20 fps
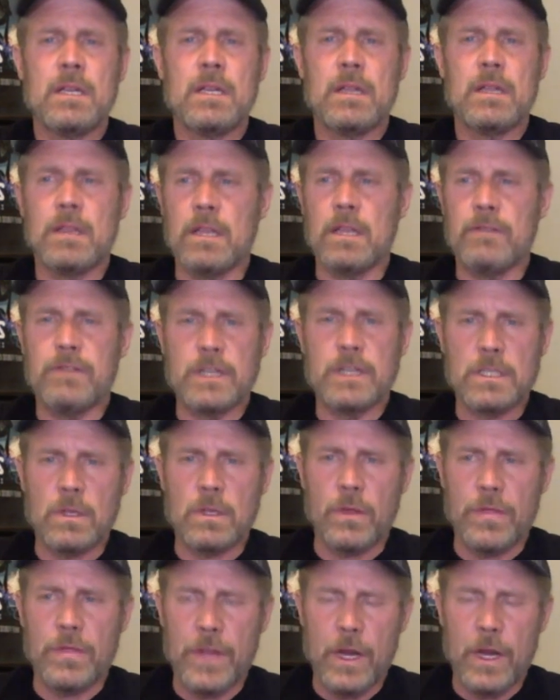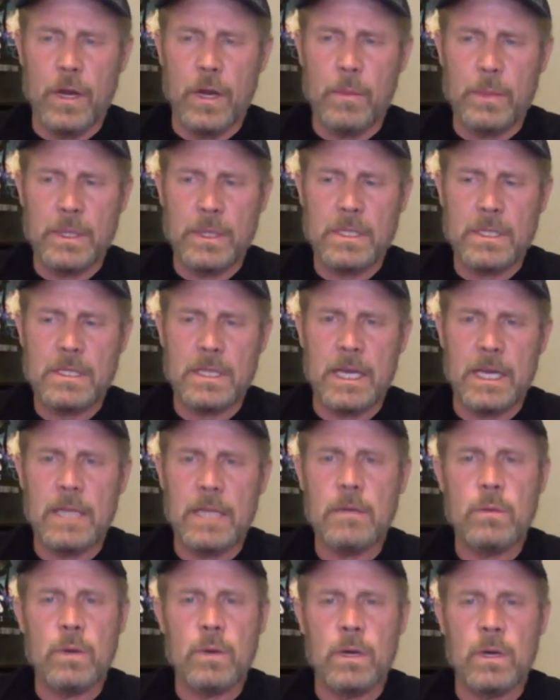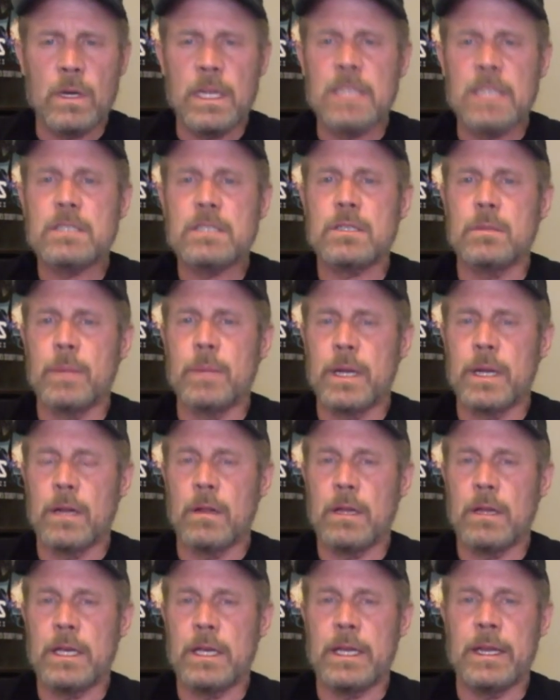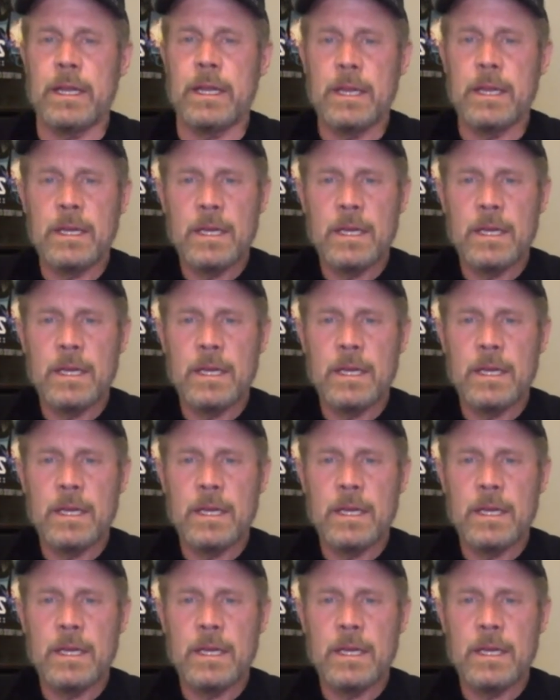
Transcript: the physical therapists that were instrumental in